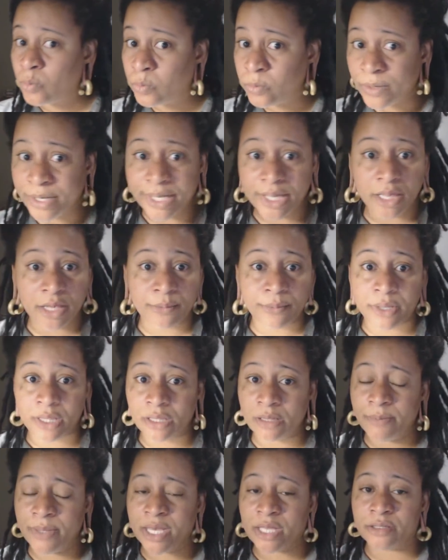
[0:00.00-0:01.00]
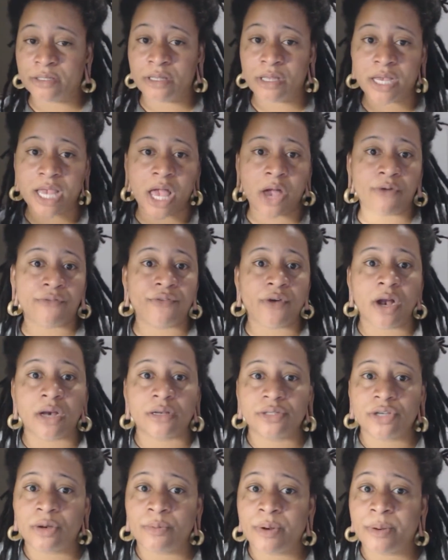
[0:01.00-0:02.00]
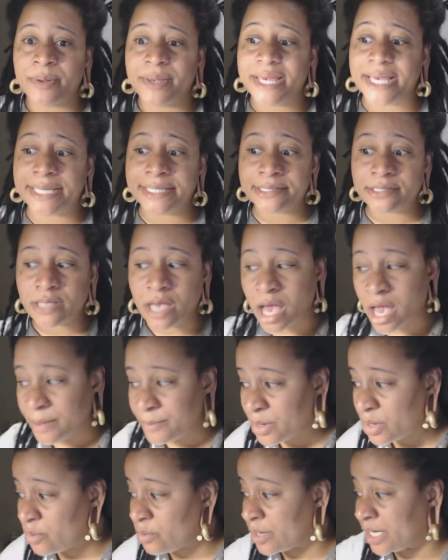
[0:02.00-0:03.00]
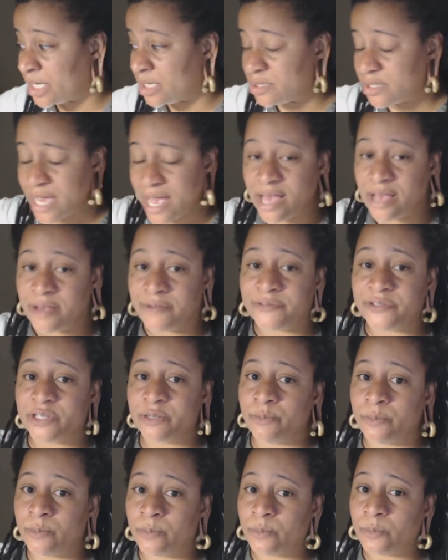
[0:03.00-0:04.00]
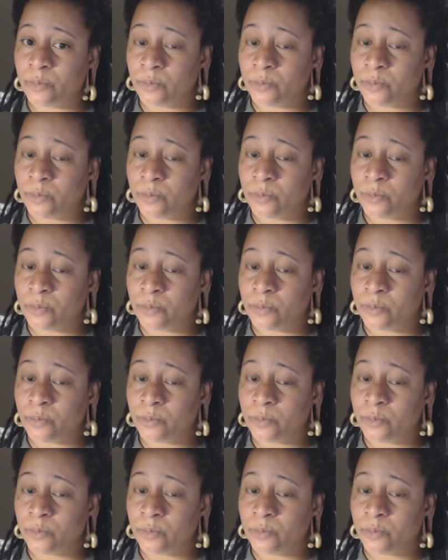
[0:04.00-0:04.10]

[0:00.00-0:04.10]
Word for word: really, really be on the lookout for October because I'm going to have some